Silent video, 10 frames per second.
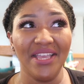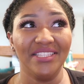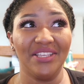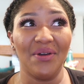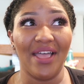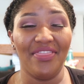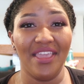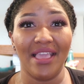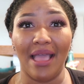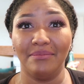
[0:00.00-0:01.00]
So I
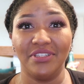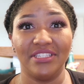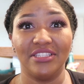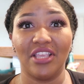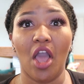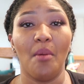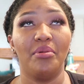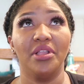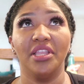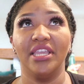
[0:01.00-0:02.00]
think I'm just
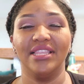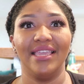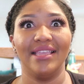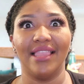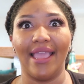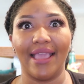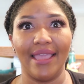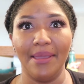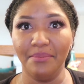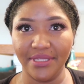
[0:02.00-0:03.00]
completely like
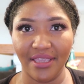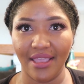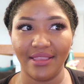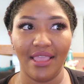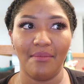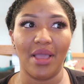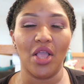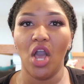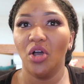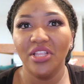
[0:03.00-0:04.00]
empty. I think my
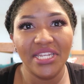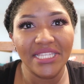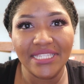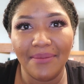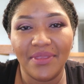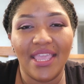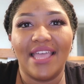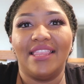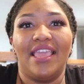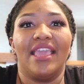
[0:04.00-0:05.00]
colon is empty.
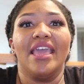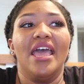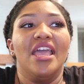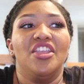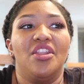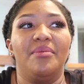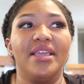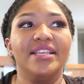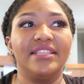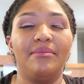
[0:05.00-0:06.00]
I think, you know,
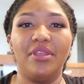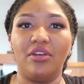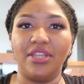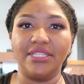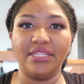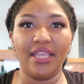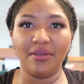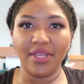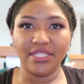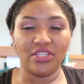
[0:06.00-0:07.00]
because I've been on these
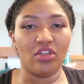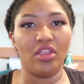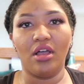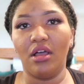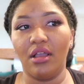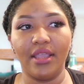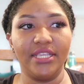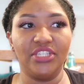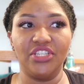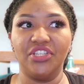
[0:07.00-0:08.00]
liquids so long,
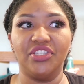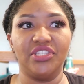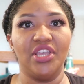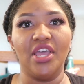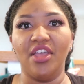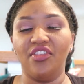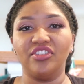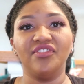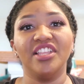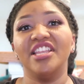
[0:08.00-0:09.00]
it's just,
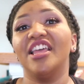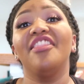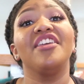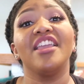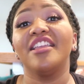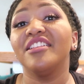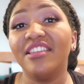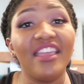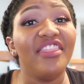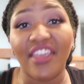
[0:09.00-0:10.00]
there's really
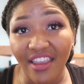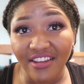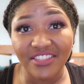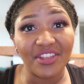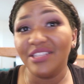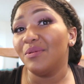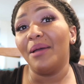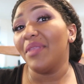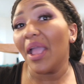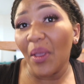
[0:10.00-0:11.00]
nothing in there. So that's why
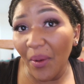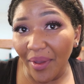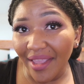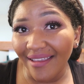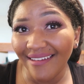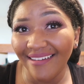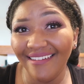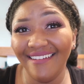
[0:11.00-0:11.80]
I'm not going.